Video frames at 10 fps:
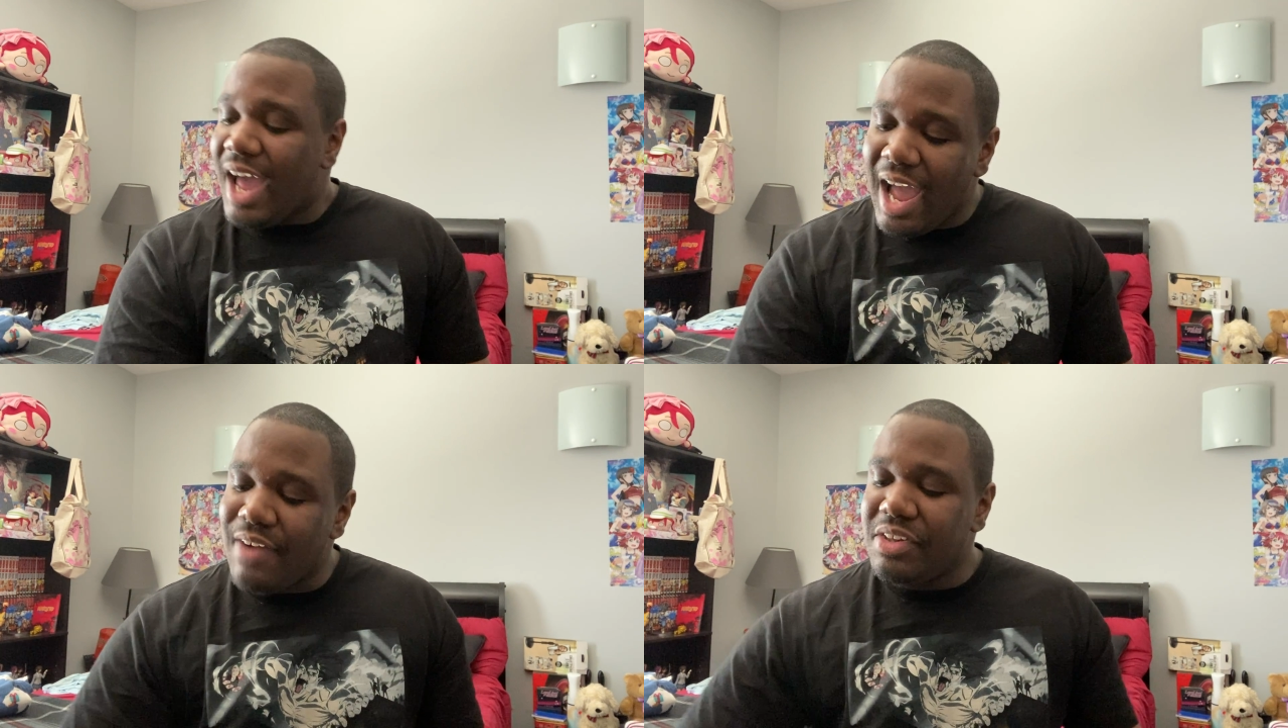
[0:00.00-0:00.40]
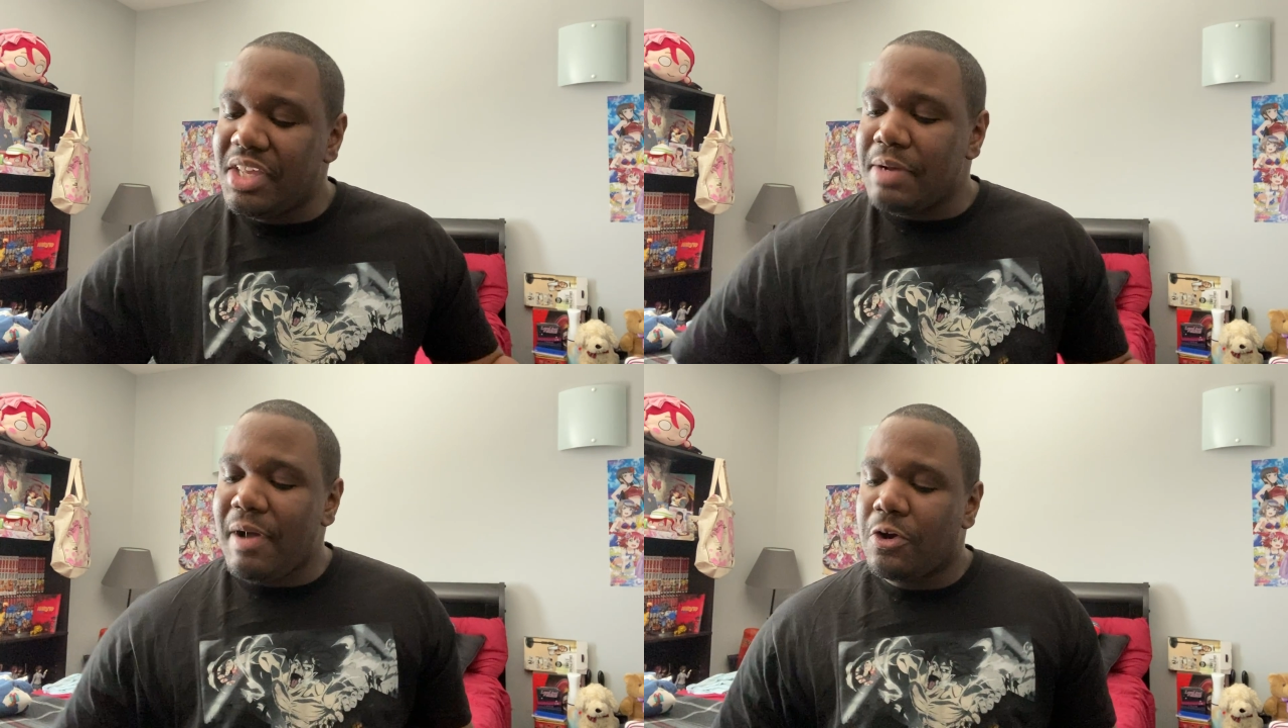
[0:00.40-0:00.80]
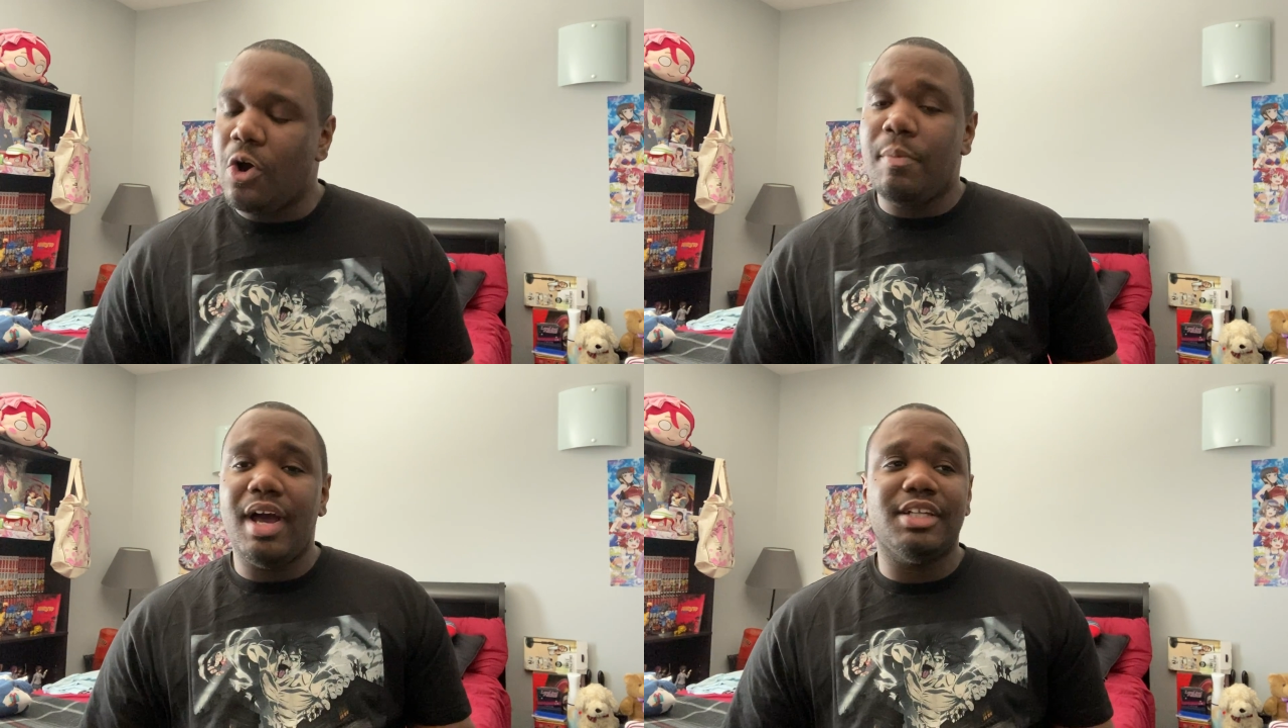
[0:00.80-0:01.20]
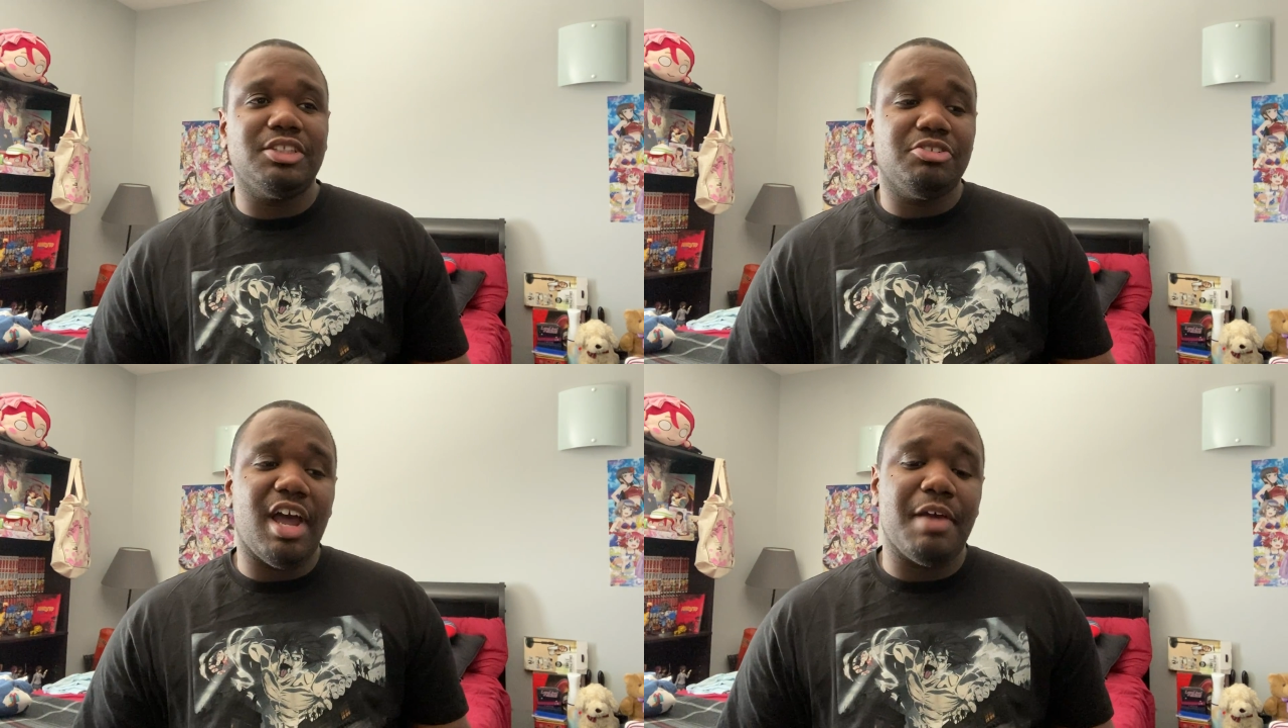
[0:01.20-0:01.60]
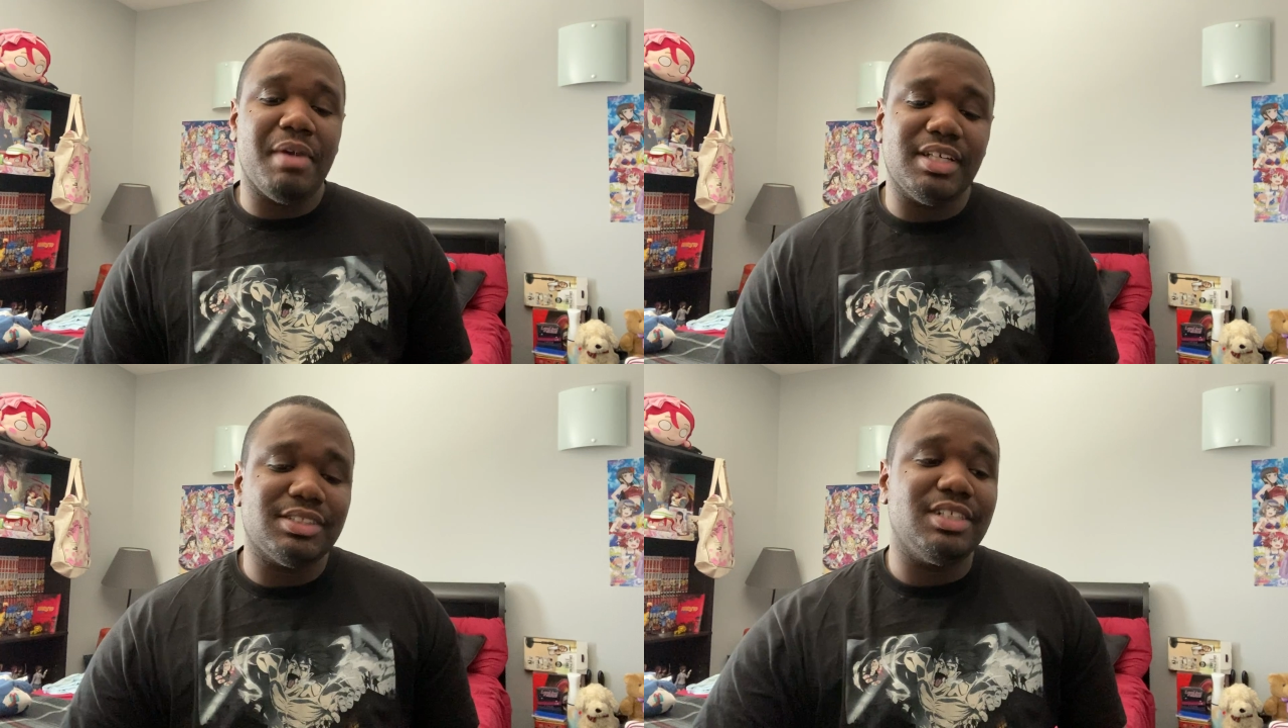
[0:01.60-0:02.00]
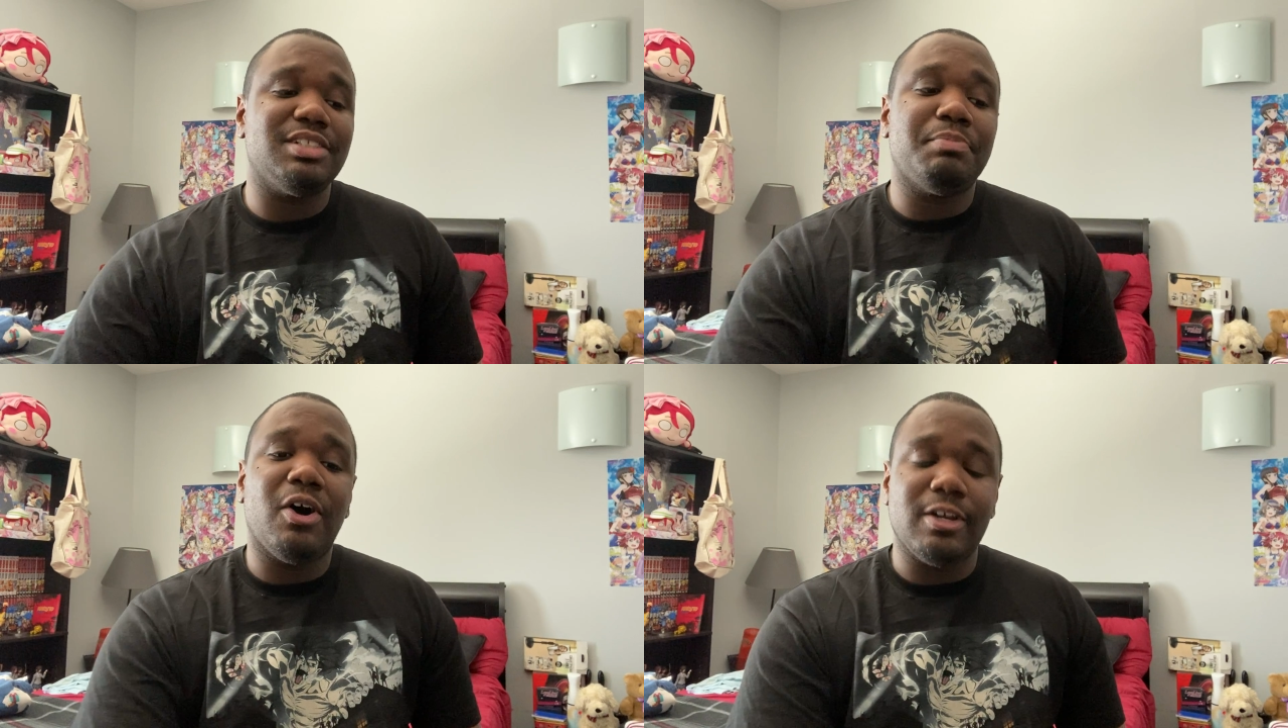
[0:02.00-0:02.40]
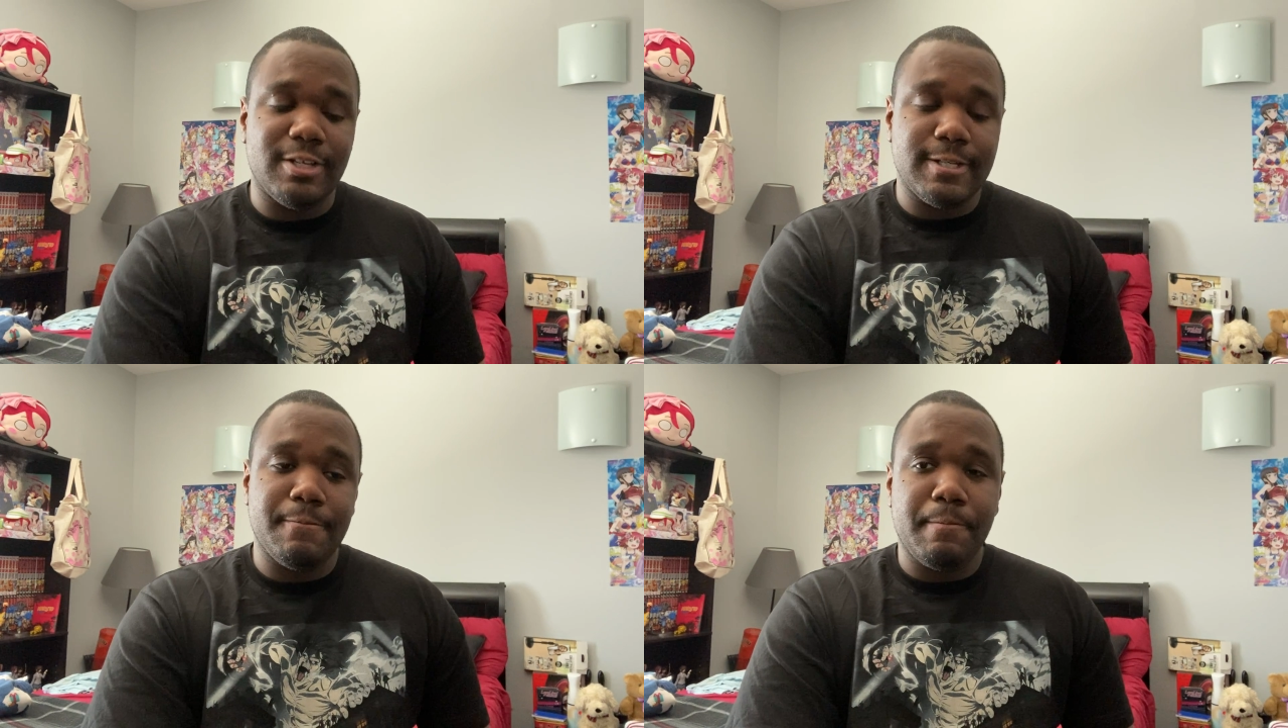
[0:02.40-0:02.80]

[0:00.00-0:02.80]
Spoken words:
everything about Kobayashi Dragon Maid is still a part of this.